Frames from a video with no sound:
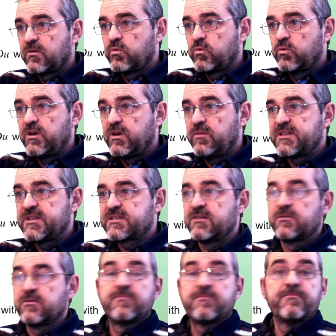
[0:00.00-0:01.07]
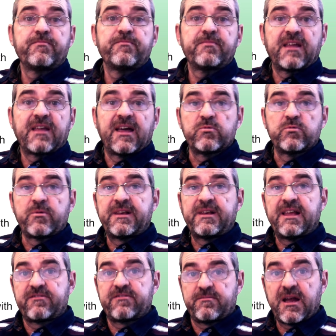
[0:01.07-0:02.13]
will be 0, and we will
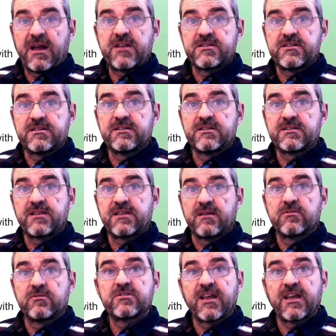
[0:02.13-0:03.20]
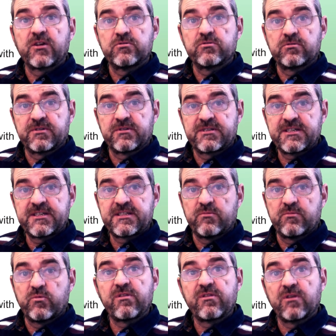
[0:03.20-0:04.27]
have a marginally stable second-order
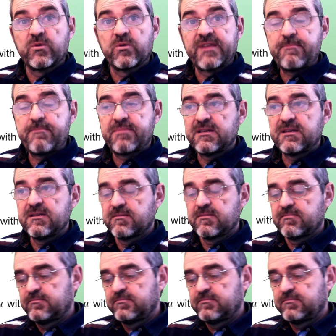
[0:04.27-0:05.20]
system with no damping,